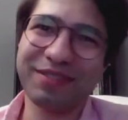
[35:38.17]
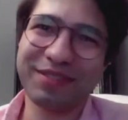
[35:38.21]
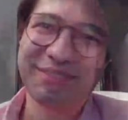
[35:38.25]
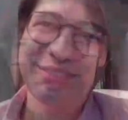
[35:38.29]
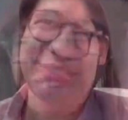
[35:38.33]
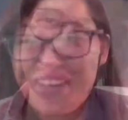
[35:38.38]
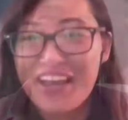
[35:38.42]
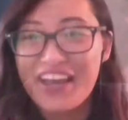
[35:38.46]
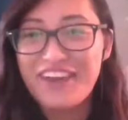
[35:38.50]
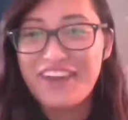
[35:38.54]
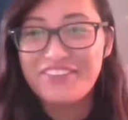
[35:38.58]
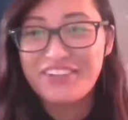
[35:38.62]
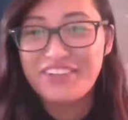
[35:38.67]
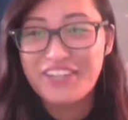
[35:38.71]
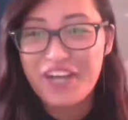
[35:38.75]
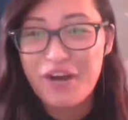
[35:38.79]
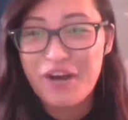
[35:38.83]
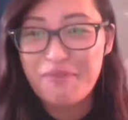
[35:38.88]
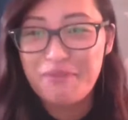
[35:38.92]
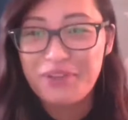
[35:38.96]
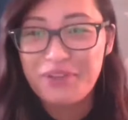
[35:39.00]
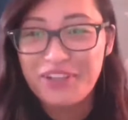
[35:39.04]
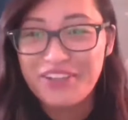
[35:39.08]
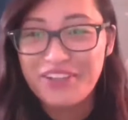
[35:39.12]
Yeah, we have a
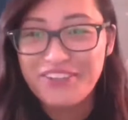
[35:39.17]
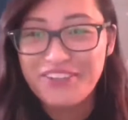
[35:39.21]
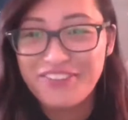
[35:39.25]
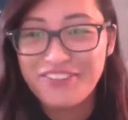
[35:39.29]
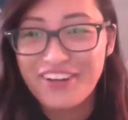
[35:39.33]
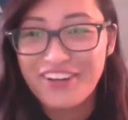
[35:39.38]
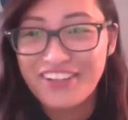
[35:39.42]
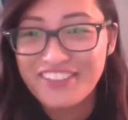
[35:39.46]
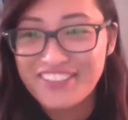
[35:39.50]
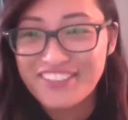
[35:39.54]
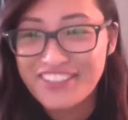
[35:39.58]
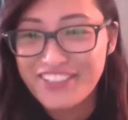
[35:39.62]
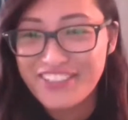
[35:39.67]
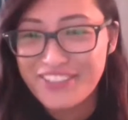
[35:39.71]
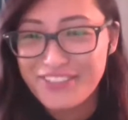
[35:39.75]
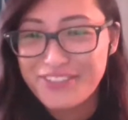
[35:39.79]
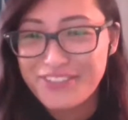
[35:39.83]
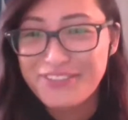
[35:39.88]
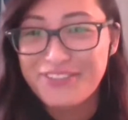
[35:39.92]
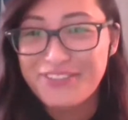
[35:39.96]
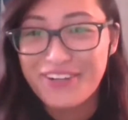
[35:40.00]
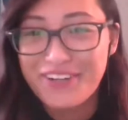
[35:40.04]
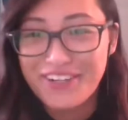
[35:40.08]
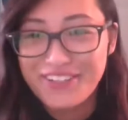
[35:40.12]
couple of
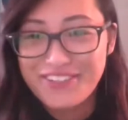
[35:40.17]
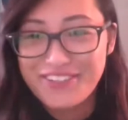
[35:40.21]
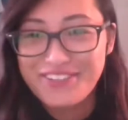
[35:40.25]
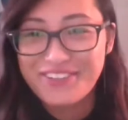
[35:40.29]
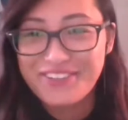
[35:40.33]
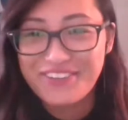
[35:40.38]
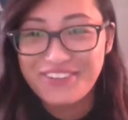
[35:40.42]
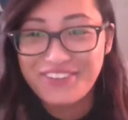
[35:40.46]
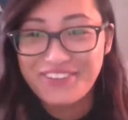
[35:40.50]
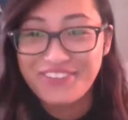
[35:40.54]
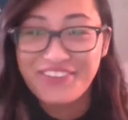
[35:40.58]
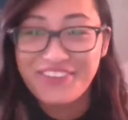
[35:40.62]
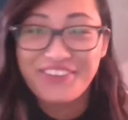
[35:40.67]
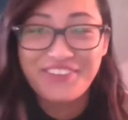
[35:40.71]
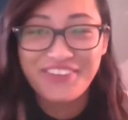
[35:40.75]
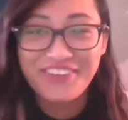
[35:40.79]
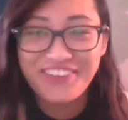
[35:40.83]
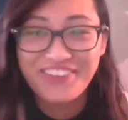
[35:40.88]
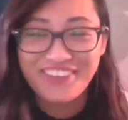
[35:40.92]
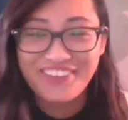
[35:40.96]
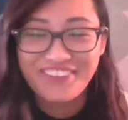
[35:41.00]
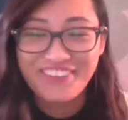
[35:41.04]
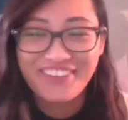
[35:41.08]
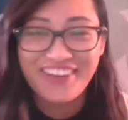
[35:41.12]
volunteers who also agree
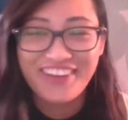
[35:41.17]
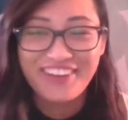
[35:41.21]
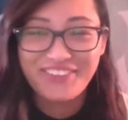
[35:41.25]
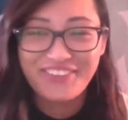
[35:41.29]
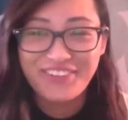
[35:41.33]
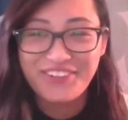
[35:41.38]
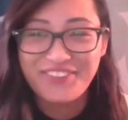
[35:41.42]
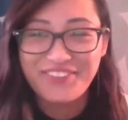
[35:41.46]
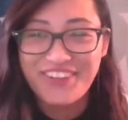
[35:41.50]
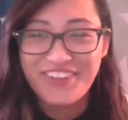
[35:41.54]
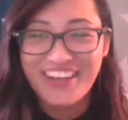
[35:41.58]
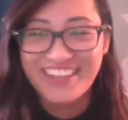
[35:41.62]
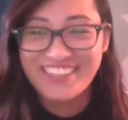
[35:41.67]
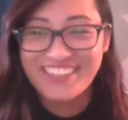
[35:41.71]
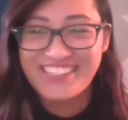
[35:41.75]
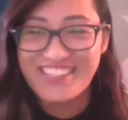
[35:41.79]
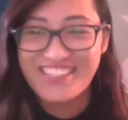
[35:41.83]
with you that Rome